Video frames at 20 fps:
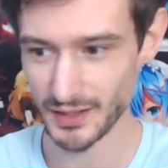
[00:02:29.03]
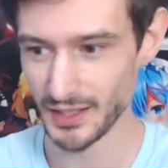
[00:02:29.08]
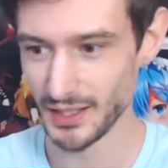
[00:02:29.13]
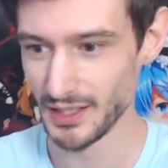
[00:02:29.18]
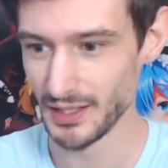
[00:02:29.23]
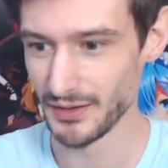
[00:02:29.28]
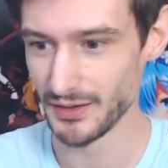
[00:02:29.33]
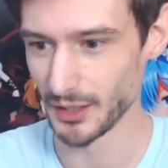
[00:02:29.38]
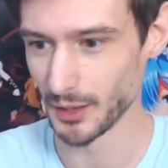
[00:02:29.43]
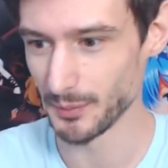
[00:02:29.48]

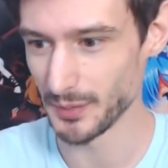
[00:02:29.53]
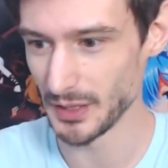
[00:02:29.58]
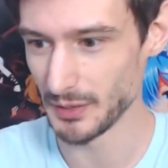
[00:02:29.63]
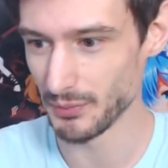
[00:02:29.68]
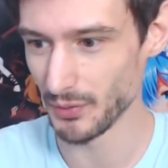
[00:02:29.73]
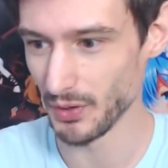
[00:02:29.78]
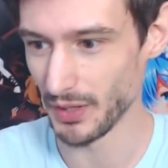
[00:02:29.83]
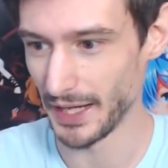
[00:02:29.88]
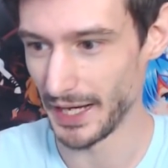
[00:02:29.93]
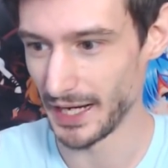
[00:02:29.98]
There are
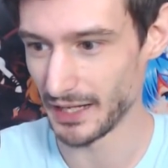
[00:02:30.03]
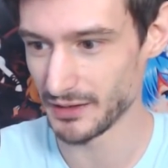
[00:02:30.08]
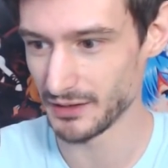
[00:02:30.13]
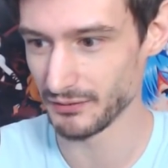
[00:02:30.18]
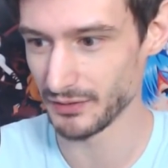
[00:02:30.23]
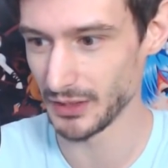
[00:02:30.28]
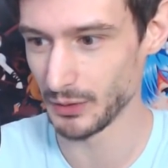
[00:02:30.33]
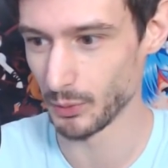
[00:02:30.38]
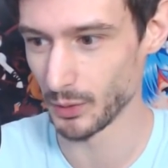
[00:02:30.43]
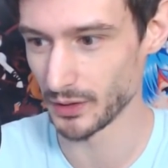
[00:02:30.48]
people
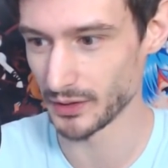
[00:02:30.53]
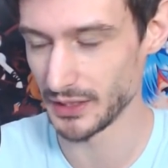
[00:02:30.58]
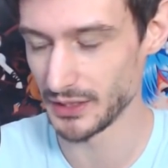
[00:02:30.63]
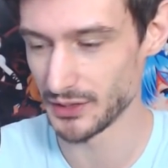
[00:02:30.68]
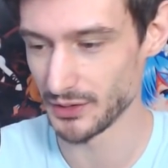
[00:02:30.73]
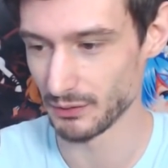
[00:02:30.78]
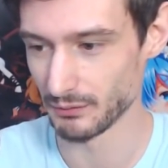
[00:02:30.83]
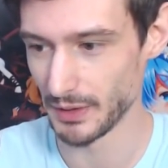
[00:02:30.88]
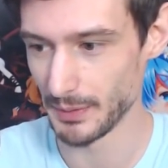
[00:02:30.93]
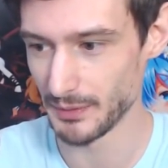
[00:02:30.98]
actively working
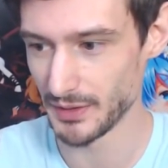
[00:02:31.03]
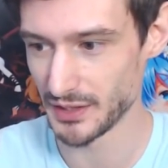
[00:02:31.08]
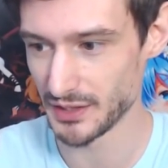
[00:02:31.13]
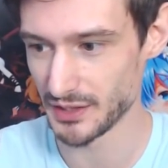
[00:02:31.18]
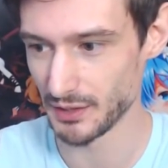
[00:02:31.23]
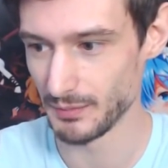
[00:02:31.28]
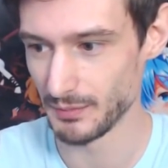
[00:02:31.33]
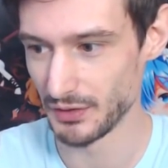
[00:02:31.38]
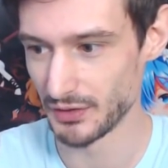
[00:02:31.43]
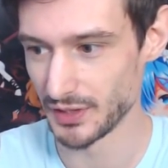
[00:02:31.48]
to rip this
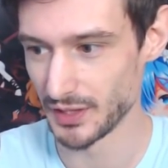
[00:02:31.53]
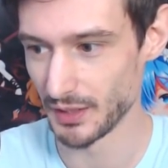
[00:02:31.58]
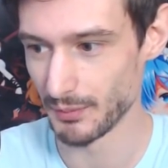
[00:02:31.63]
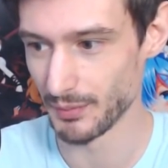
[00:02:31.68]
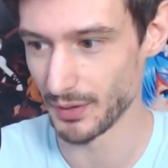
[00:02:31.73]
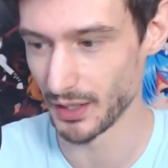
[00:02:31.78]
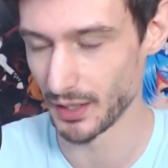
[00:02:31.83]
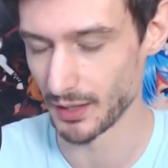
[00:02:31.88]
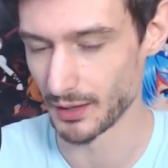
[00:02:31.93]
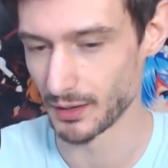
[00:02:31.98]
community
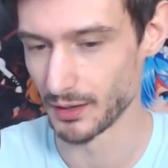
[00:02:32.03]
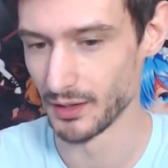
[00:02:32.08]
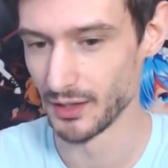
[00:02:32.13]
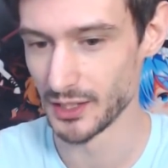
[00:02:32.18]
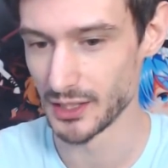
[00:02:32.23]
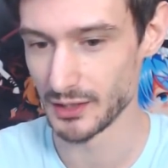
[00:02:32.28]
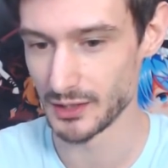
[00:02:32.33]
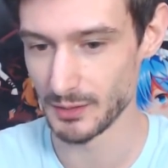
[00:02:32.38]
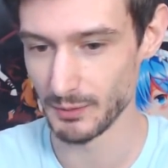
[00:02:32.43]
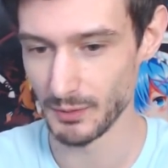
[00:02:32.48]
apart.
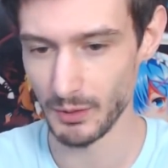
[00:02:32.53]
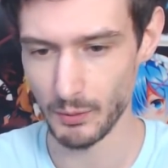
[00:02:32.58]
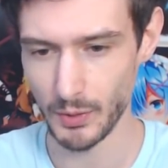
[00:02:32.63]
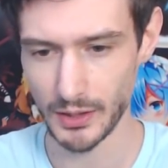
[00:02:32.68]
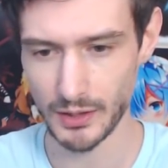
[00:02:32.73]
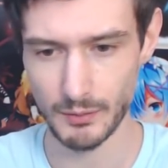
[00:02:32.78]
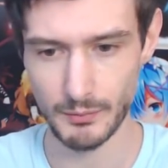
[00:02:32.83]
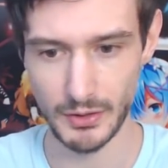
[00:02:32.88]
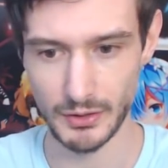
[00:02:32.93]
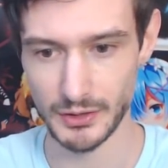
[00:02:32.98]
So, what,
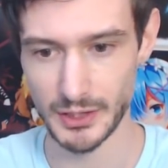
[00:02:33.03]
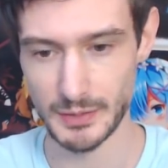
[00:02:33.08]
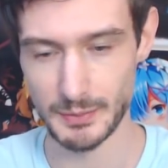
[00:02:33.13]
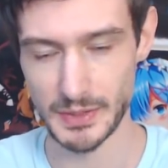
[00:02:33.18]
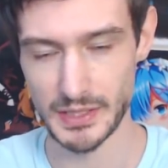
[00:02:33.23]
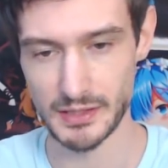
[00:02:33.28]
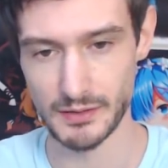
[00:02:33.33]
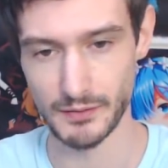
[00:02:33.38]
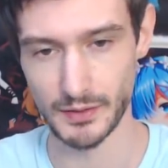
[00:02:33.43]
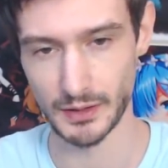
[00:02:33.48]
what community
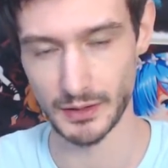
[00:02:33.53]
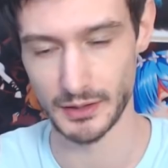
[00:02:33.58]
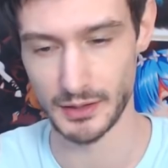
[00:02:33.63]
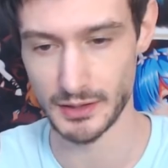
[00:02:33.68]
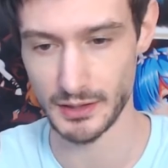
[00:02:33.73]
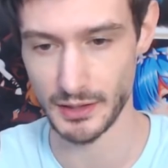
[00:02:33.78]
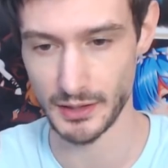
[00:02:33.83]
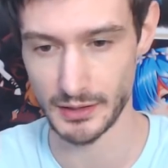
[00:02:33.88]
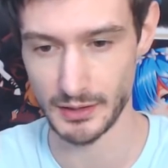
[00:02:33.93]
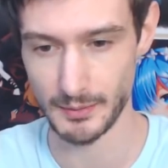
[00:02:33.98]
specifically? Are you
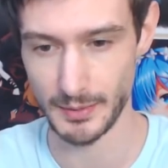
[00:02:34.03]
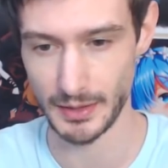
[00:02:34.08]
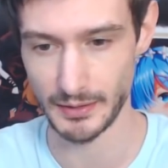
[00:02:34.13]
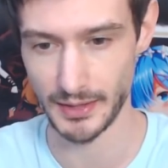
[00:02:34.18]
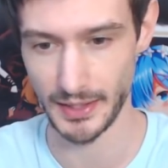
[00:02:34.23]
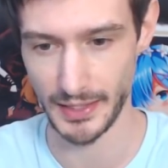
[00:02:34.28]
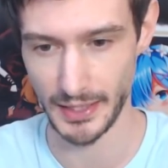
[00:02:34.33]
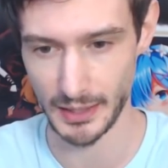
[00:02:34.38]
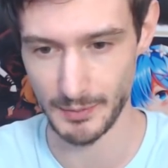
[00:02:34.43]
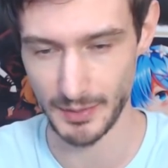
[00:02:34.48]
talking about
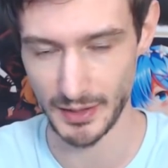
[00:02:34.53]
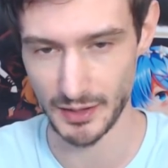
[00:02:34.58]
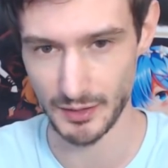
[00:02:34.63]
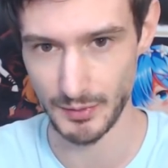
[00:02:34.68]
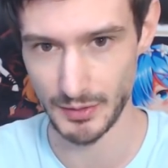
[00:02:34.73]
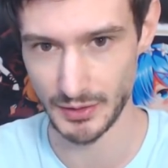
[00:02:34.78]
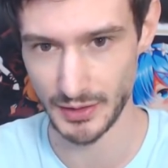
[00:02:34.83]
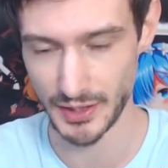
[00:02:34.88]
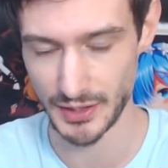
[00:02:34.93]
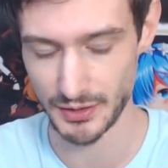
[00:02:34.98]
the anime
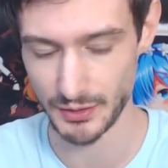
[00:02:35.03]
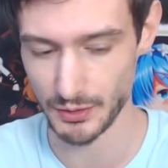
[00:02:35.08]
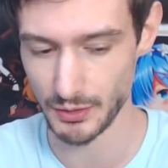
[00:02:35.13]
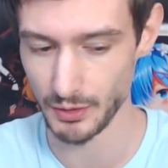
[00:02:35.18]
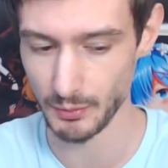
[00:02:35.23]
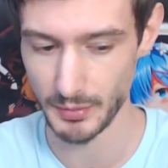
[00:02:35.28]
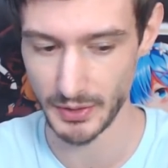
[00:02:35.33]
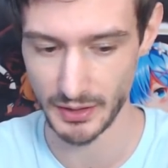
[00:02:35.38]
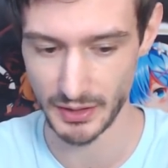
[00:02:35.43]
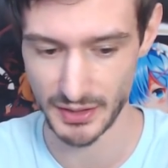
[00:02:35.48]
community as a
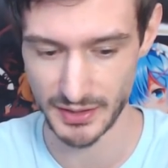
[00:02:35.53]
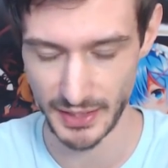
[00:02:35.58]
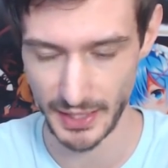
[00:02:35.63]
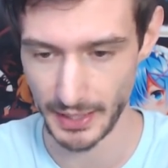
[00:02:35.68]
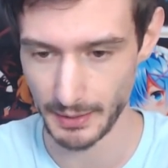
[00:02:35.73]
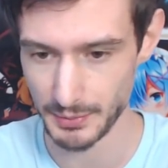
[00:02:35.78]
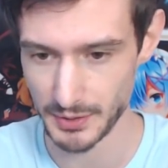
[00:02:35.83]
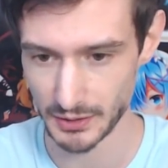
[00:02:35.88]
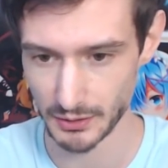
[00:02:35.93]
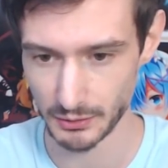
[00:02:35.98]
whole? Because
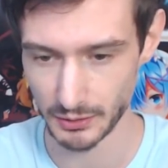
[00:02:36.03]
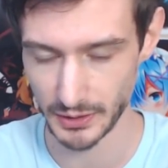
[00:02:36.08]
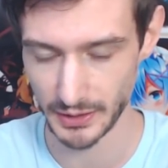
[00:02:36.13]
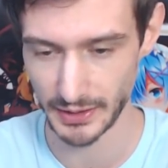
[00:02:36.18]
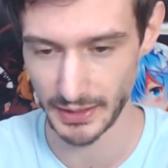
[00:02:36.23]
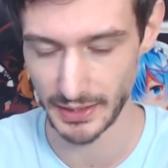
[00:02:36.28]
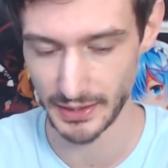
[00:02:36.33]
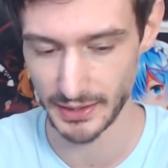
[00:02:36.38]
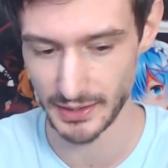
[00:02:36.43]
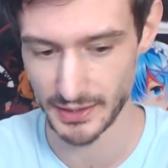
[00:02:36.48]
absolutely,
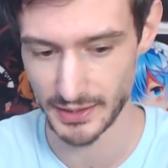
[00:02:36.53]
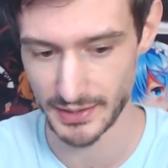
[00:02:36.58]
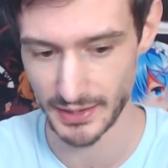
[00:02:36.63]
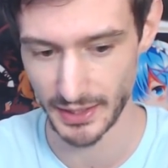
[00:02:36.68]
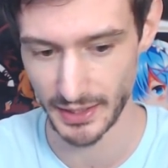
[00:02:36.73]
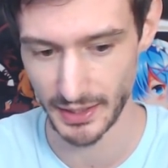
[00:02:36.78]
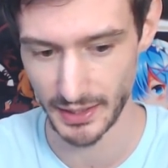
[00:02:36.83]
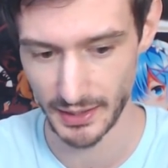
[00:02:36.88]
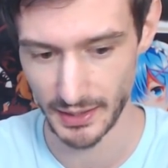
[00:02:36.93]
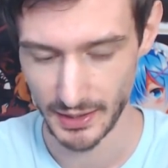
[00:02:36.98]
that is,
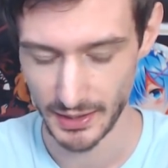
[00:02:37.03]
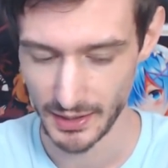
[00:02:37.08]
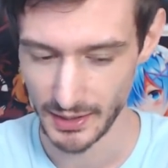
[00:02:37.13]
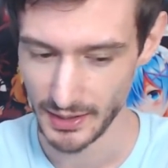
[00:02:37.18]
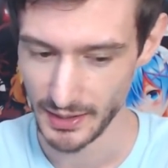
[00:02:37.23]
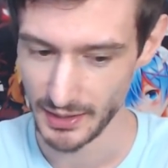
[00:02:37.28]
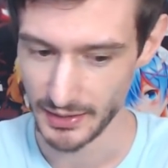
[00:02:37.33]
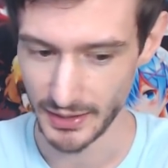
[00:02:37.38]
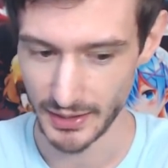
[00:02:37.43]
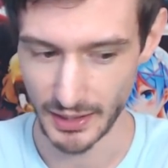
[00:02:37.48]
uh,
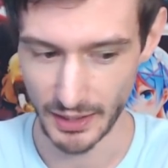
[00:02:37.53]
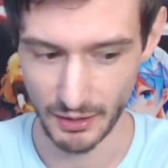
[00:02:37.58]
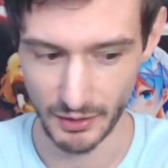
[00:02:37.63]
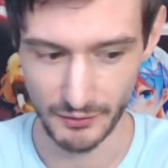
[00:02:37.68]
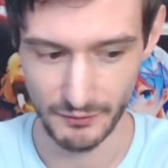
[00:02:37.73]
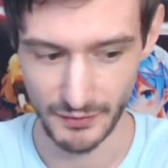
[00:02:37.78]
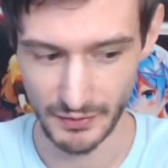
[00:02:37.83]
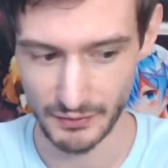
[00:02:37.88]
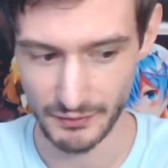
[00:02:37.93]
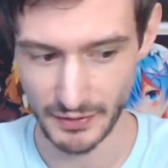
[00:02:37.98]
you know,
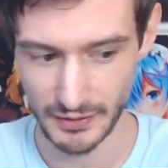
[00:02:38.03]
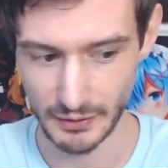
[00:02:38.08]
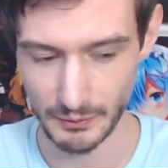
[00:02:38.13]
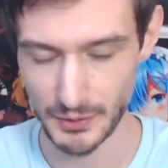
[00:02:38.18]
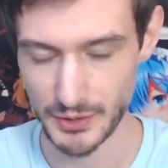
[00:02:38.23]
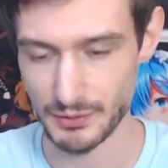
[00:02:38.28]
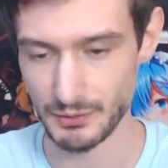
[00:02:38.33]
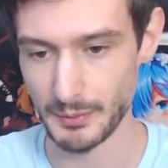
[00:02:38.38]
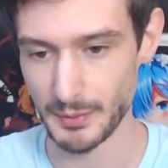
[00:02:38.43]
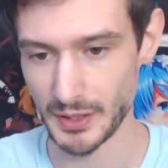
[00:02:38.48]
if, if
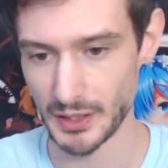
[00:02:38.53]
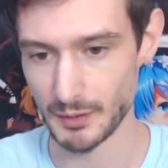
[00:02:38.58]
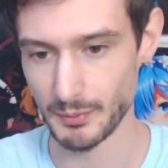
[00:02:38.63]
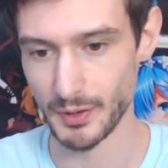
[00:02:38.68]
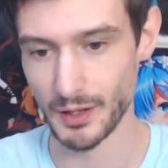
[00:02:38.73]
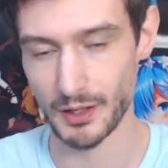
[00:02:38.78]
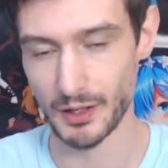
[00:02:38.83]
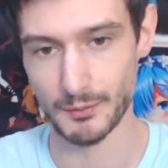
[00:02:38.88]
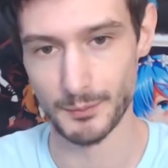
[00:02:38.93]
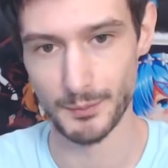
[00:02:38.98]
anyone's ripping it
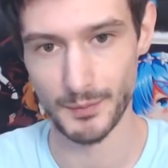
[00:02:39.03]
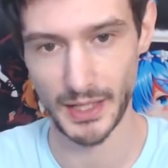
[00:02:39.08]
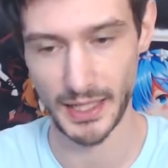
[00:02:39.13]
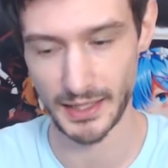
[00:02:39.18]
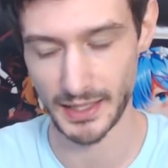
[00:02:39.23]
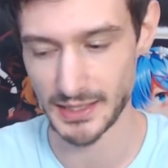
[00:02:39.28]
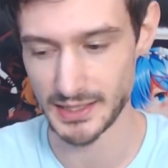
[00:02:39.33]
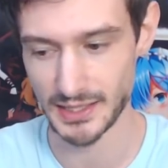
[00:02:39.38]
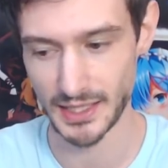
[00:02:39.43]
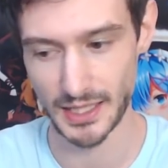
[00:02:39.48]
apart,
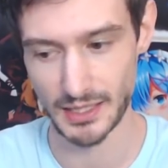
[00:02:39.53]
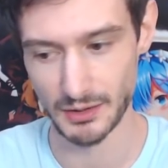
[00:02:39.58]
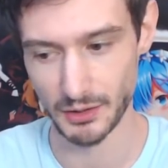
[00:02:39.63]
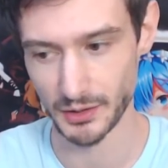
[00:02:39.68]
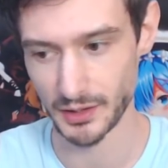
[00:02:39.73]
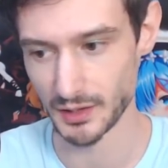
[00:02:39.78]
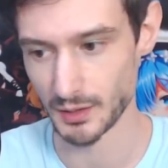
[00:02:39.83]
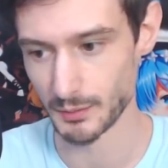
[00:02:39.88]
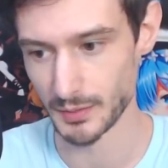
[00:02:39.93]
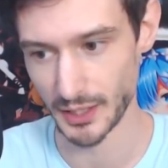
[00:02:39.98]
like I said,
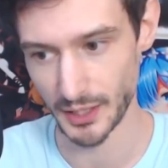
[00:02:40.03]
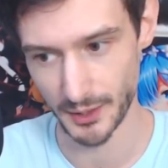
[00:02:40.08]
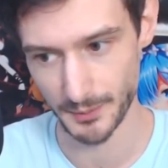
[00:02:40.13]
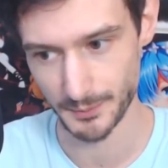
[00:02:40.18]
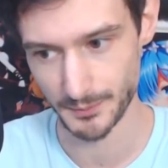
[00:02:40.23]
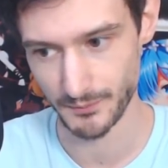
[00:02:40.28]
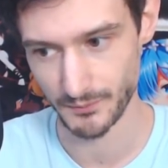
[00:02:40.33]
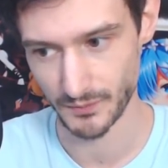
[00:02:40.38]
look in the mirror.